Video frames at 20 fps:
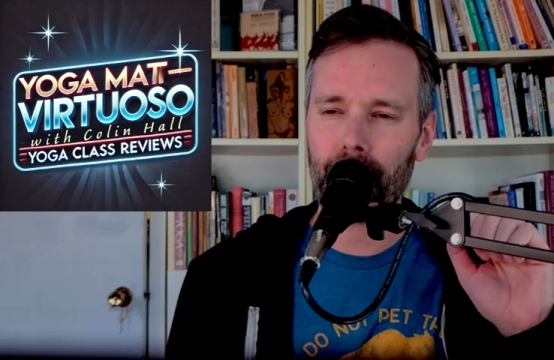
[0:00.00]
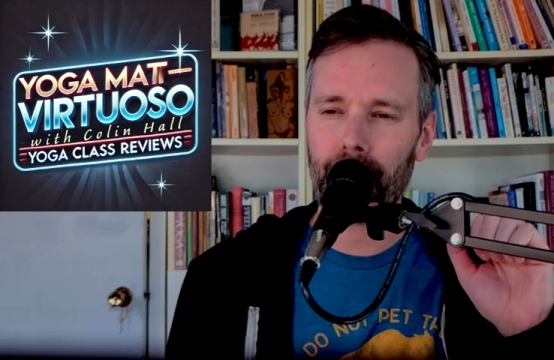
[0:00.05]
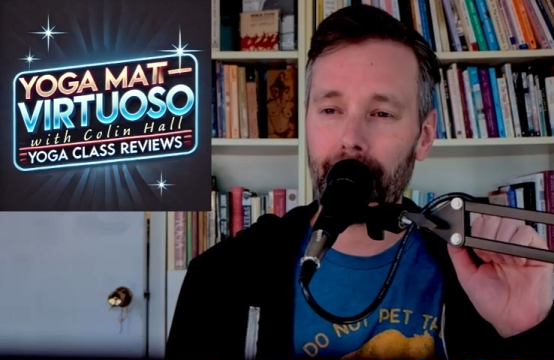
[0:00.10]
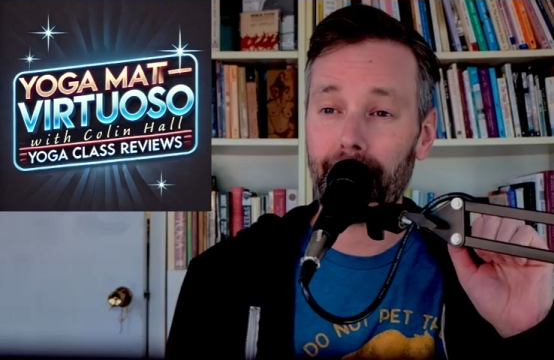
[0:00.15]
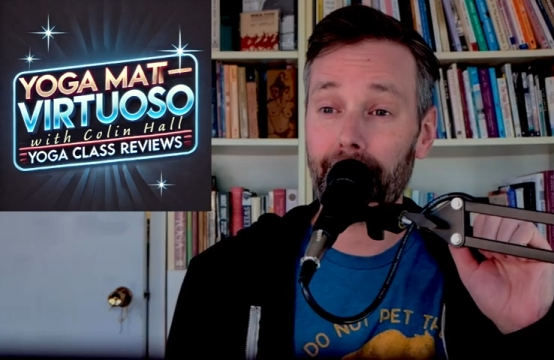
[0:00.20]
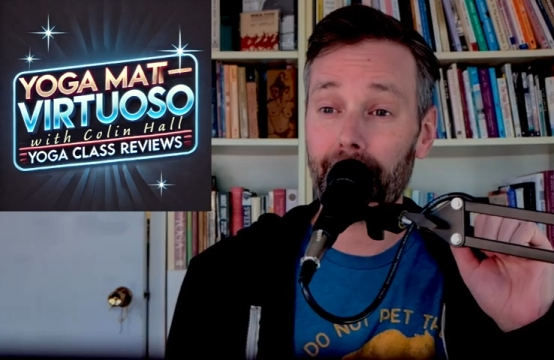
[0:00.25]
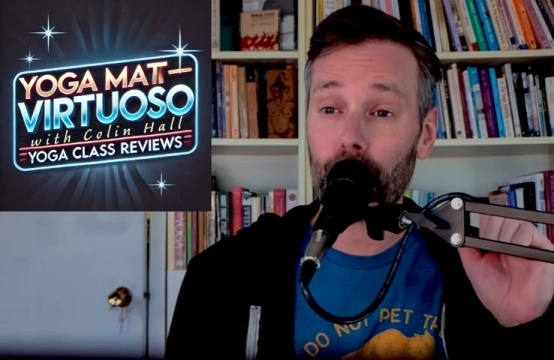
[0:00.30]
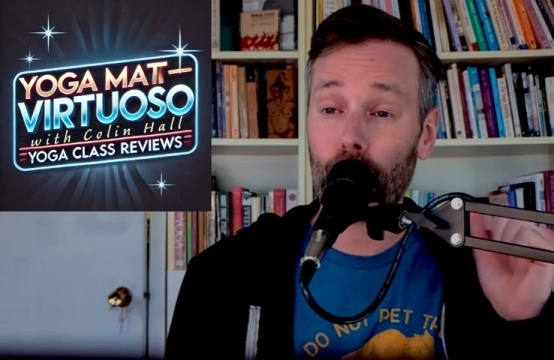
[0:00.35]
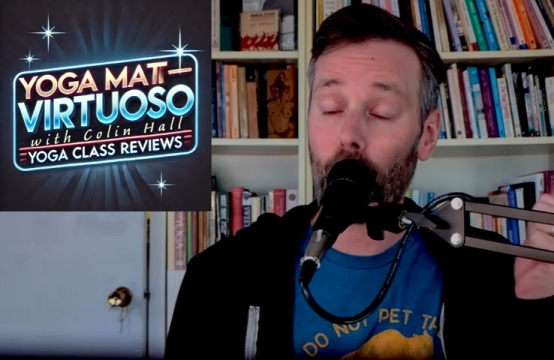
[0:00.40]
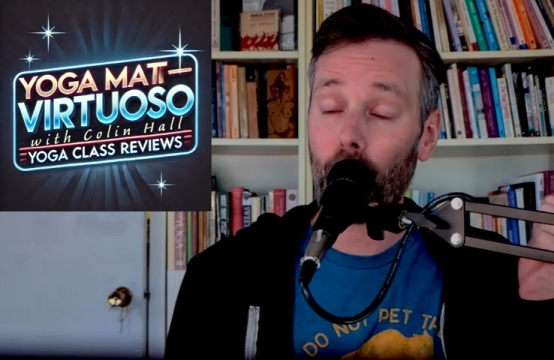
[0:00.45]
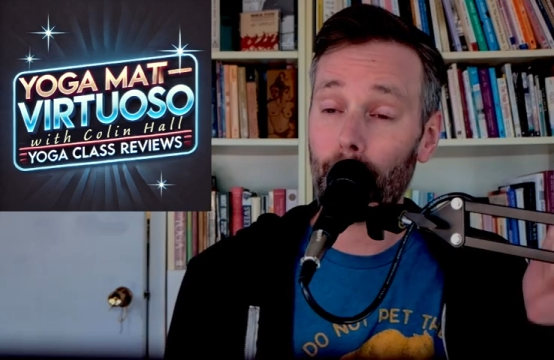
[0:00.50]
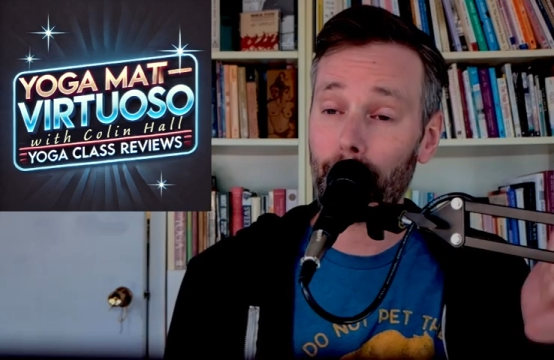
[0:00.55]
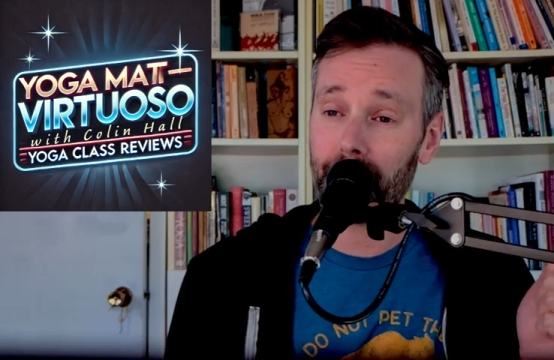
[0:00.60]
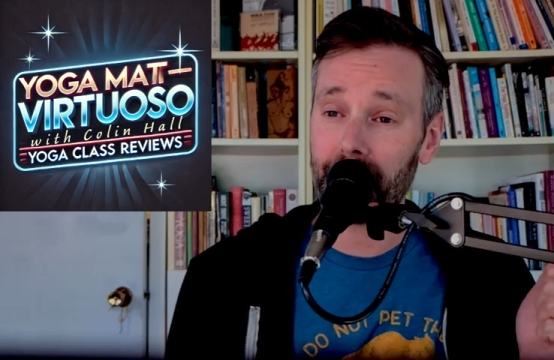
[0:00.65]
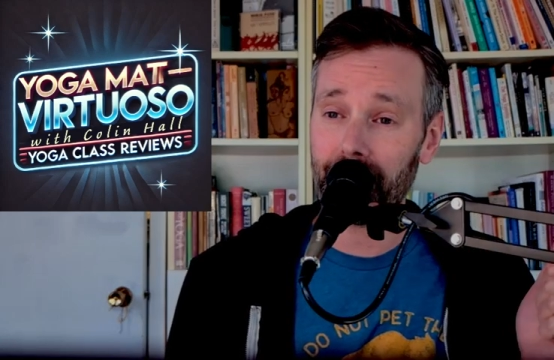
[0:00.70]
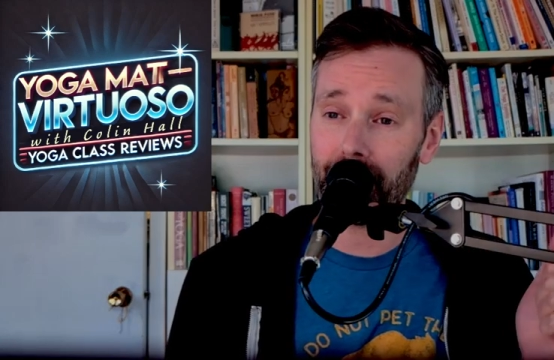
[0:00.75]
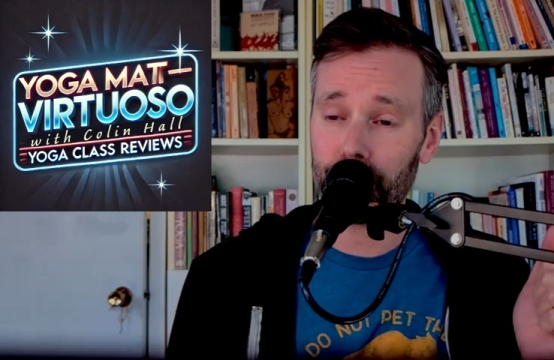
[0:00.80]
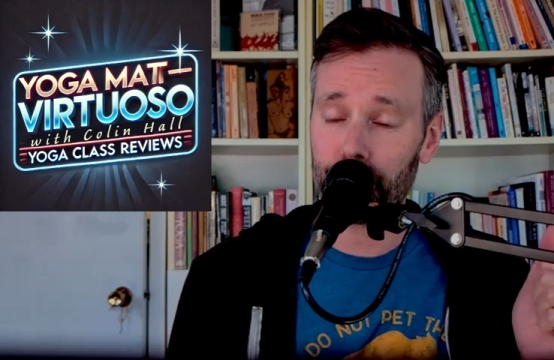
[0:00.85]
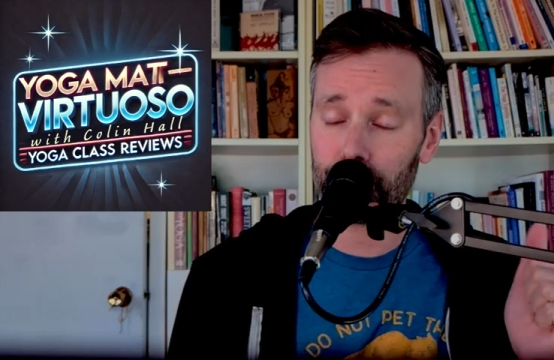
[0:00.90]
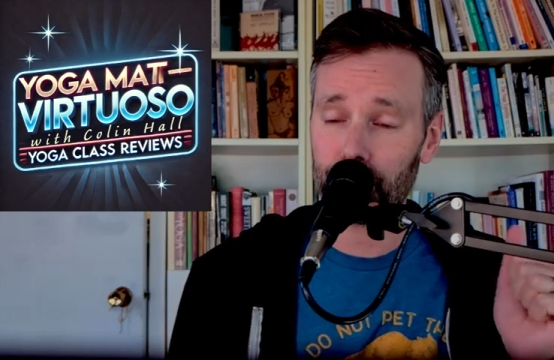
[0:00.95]
a
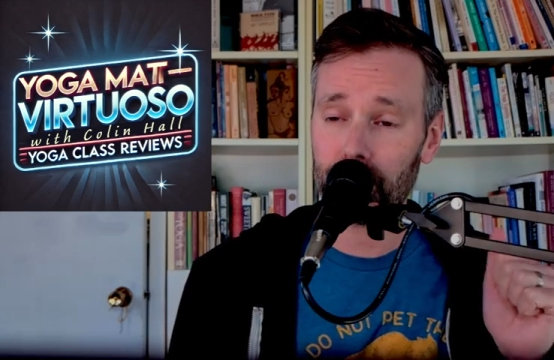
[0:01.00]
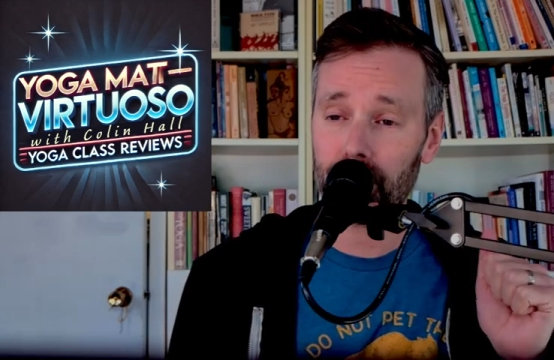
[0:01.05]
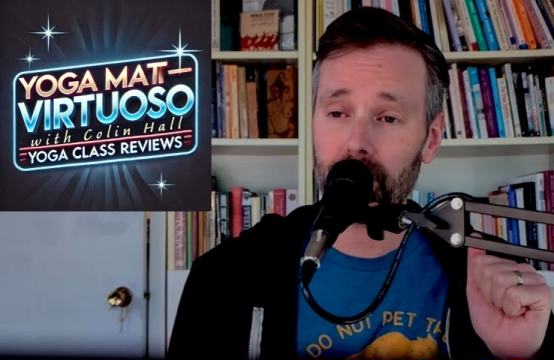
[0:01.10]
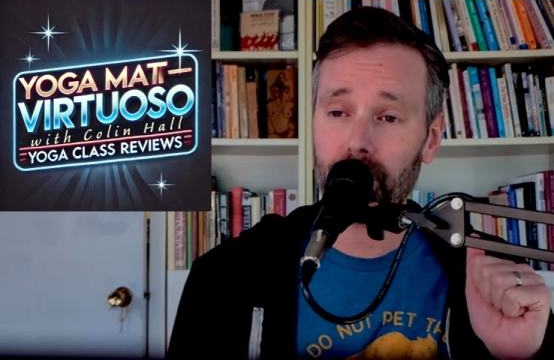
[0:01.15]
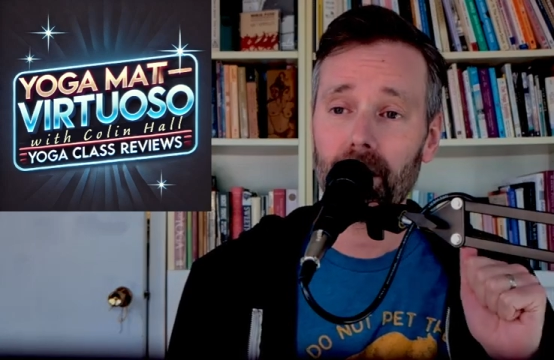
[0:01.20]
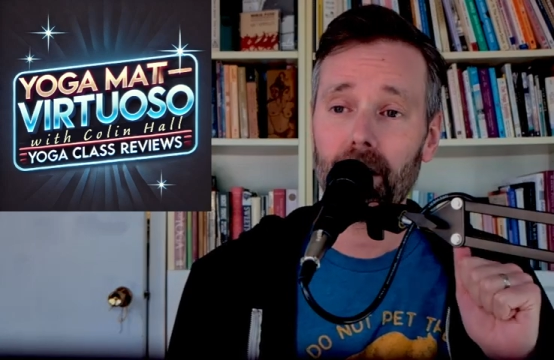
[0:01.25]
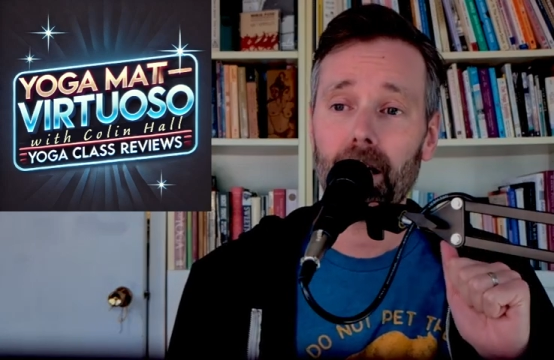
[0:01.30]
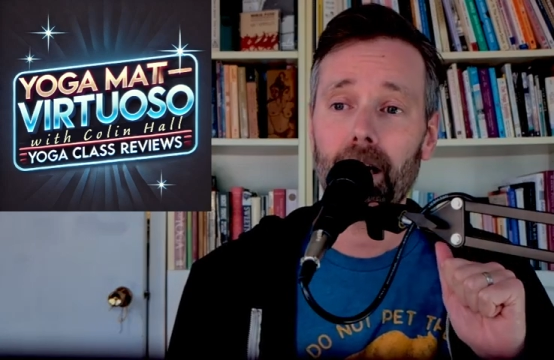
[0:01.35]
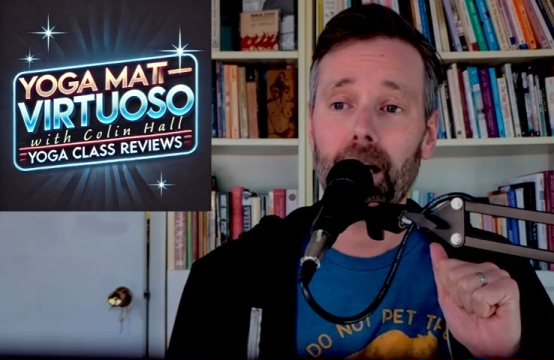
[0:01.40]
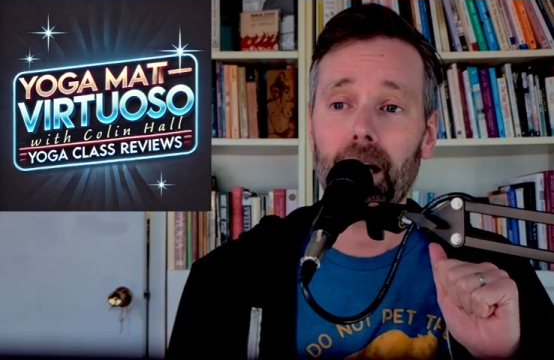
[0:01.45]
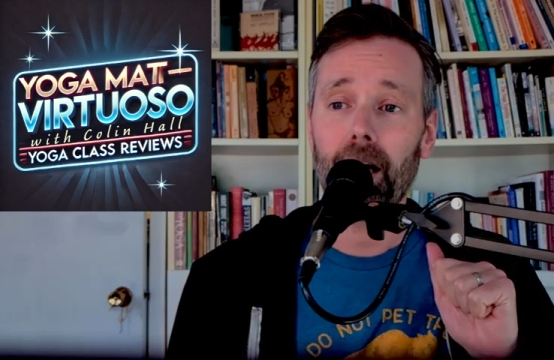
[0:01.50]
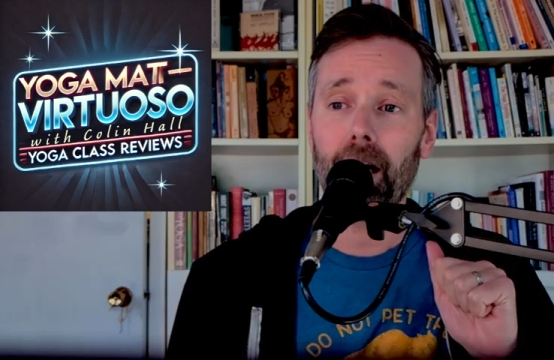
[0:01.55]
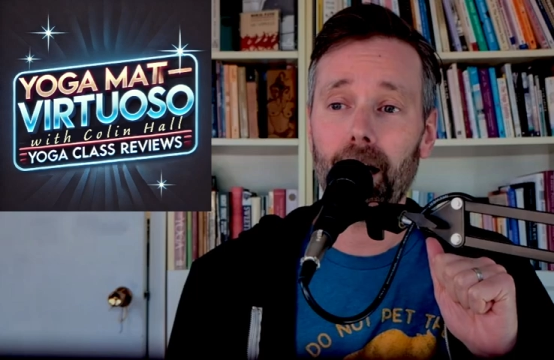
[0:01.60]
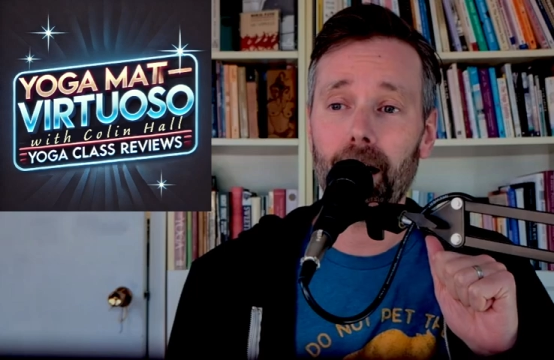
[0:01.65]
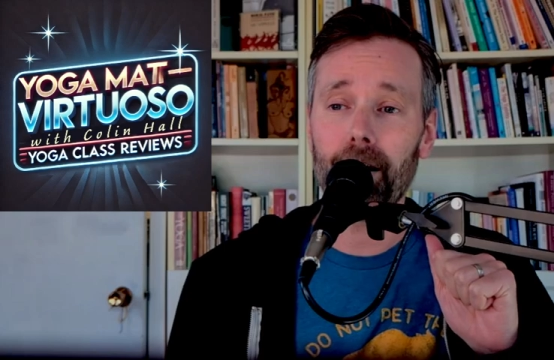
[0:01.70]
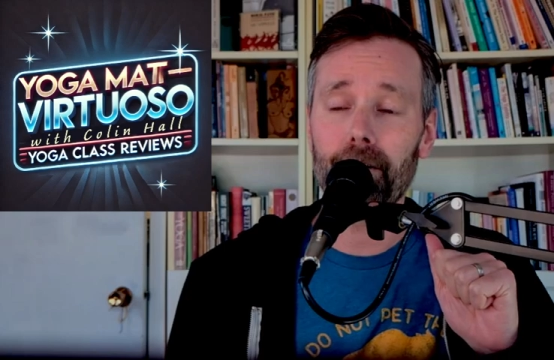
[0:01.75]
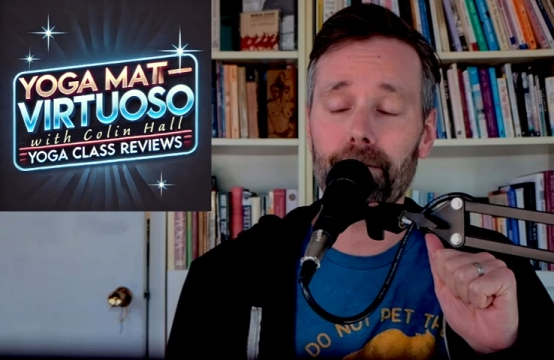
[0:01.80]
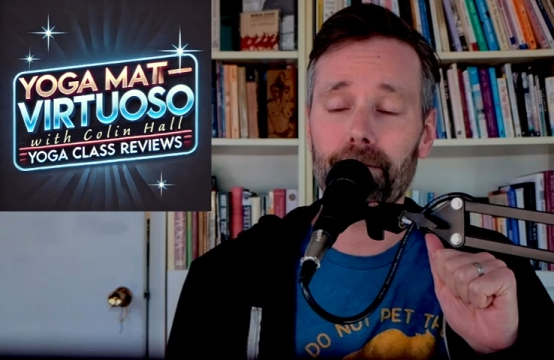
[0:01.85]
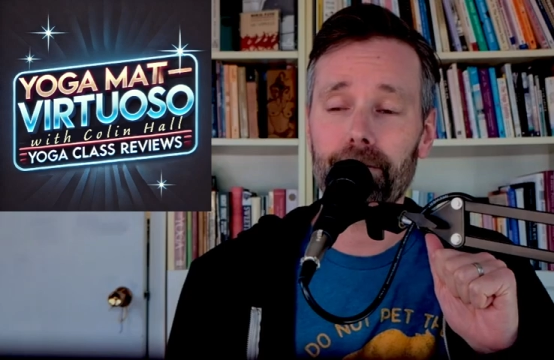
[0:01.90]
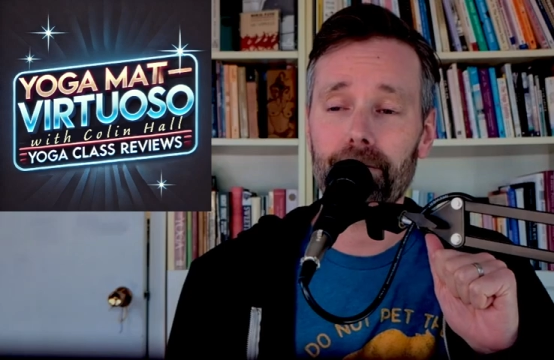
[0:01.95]
combination
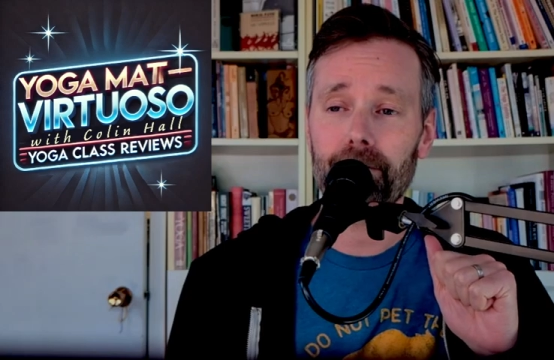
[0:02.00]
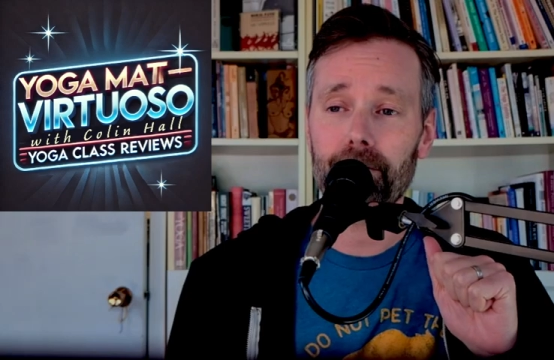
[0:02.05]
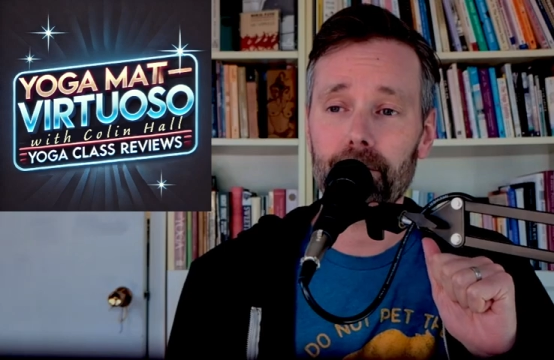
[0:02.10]
of